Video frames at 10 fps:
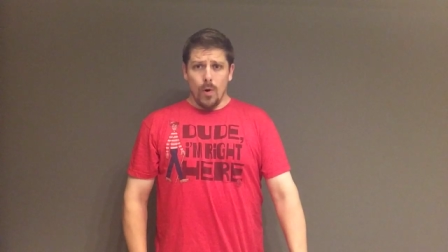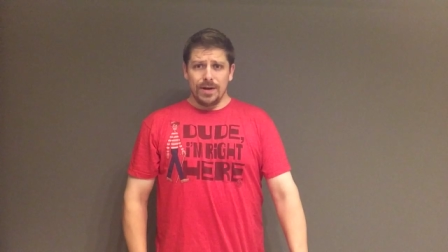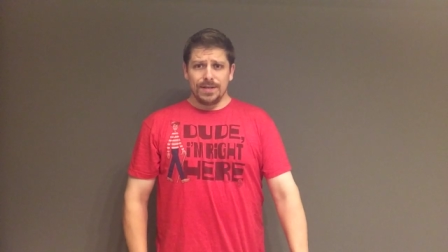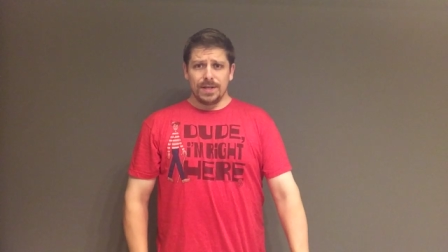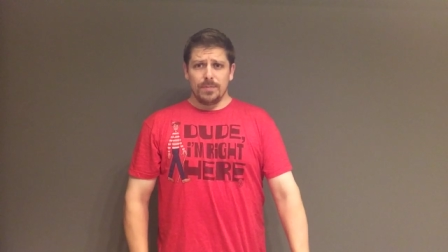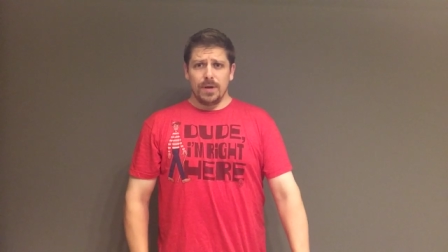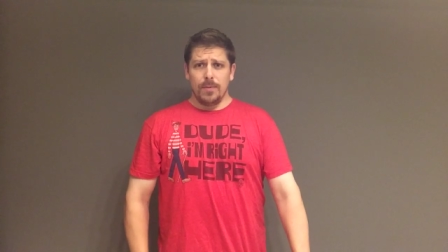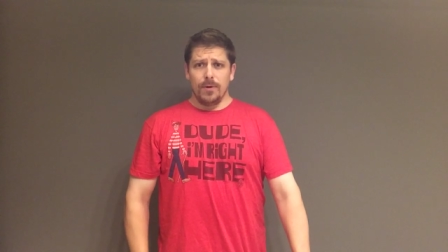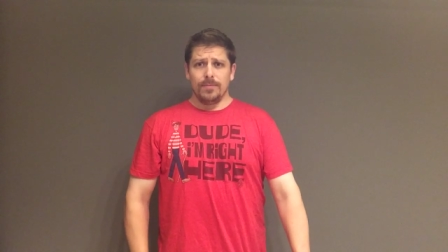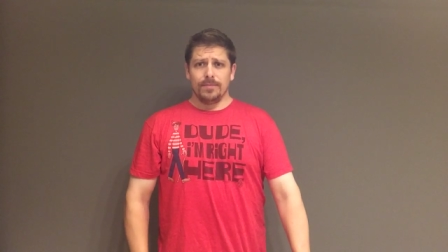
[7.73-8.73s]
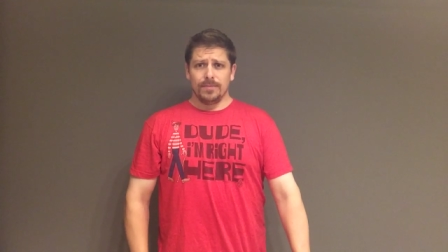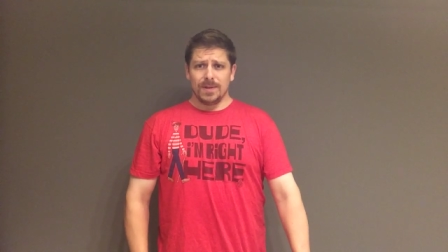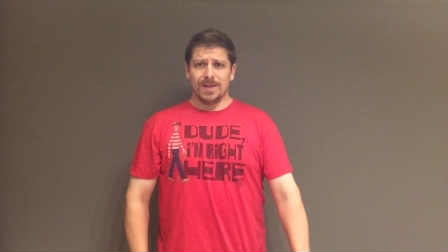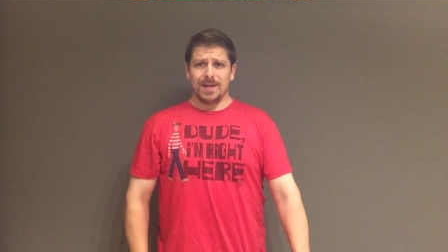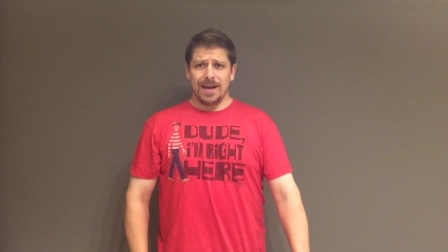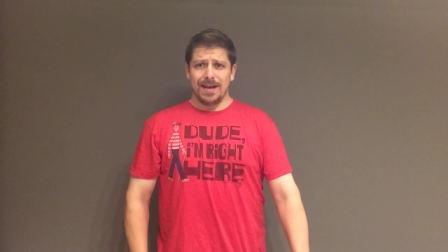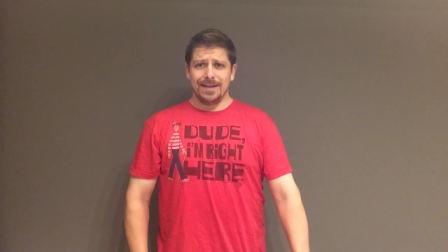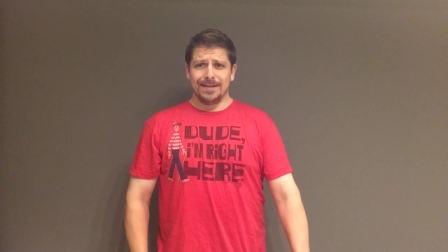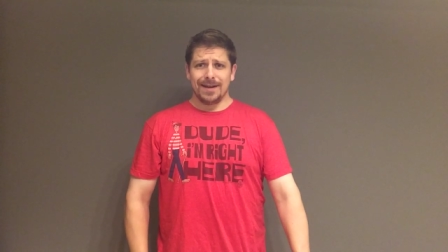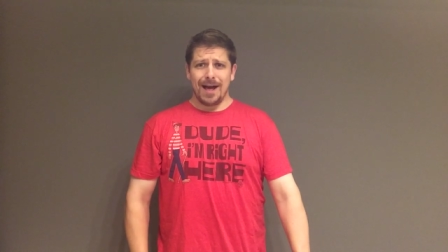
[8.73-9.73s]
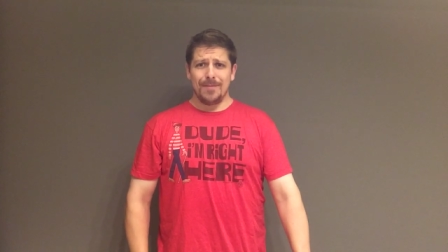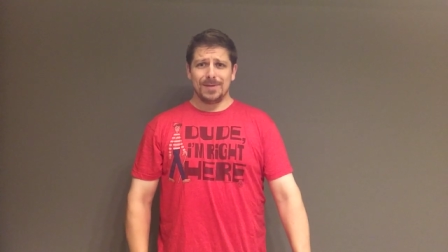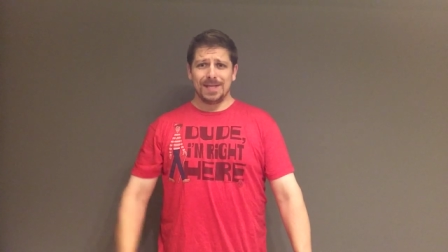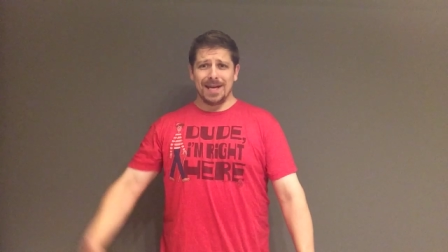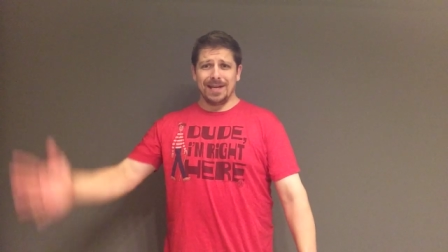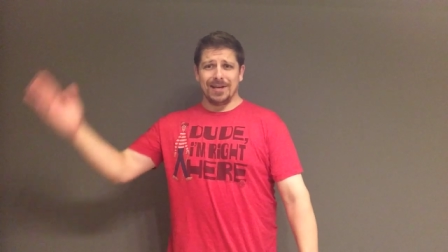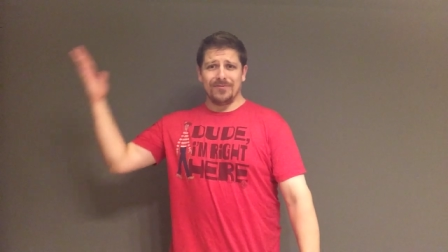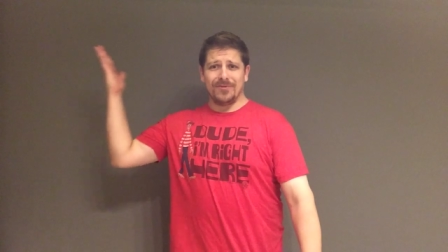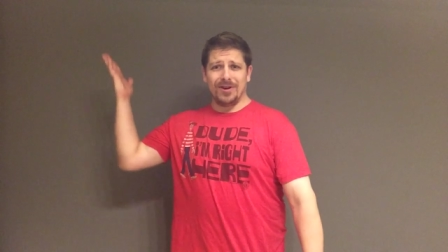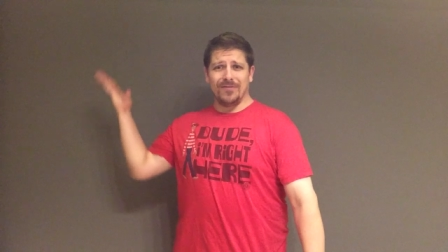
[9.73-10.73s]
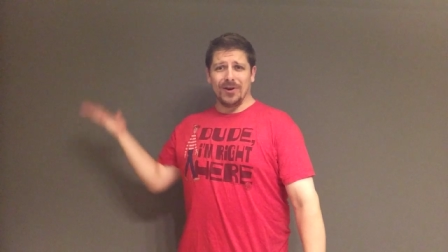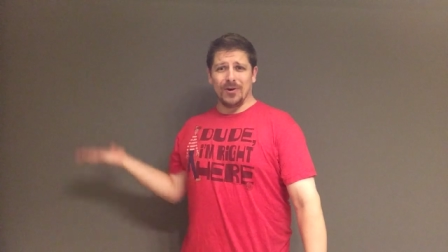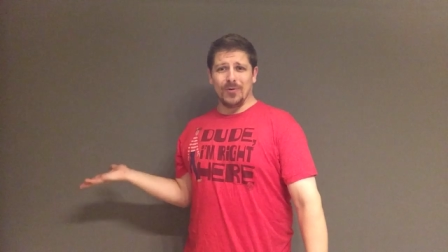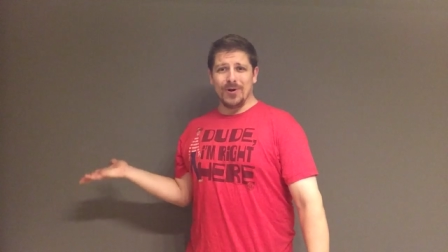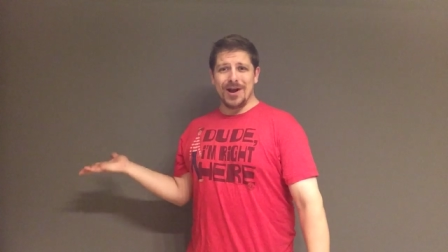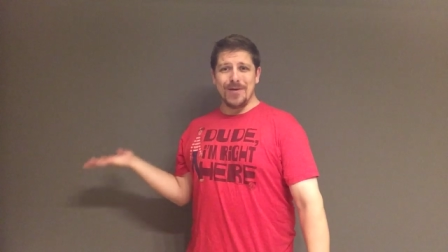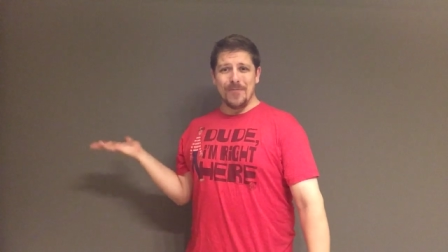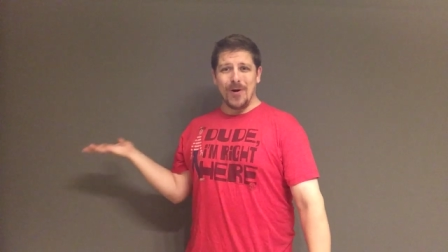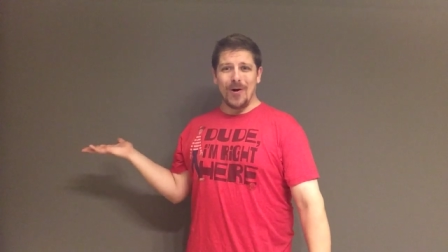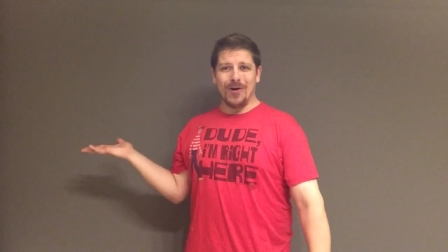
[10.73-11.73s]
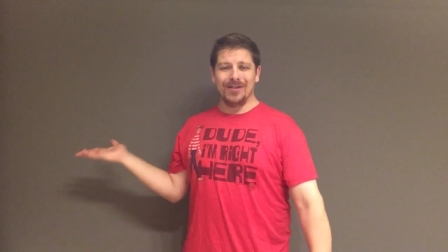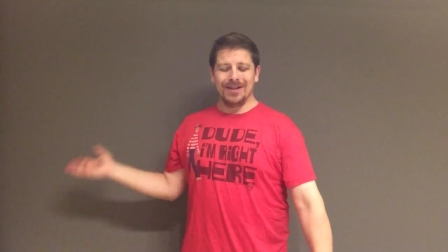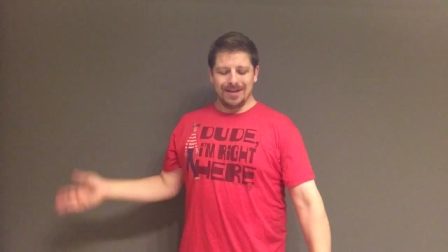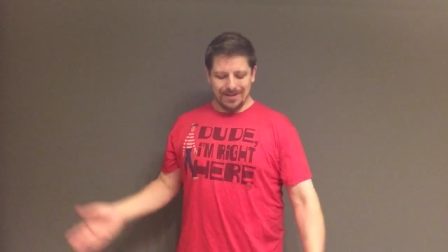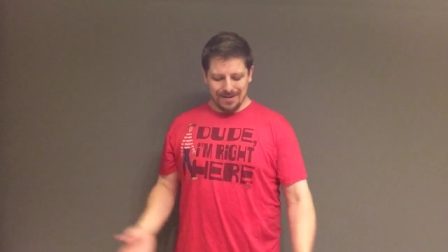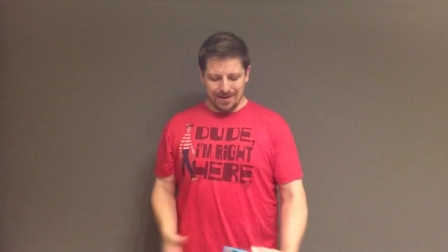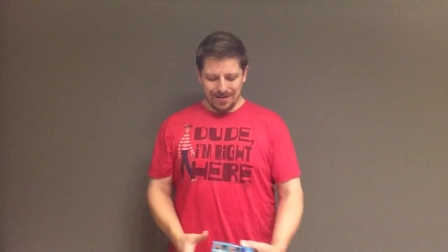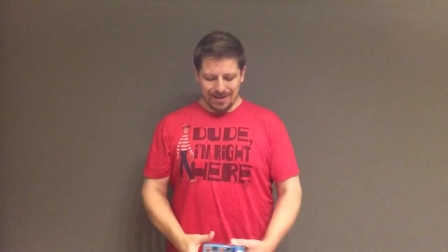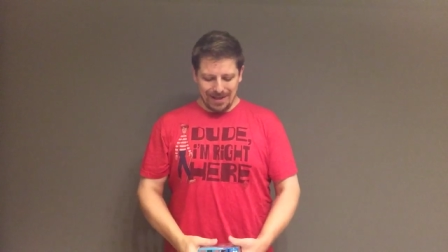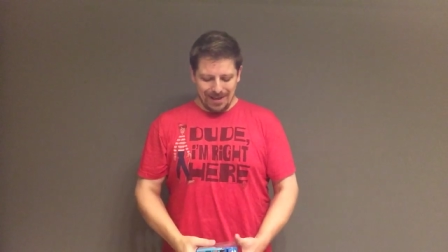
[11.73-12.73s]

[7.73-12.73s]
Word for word: What is up, people? Today, I'm standing in front of a gray wall to talk to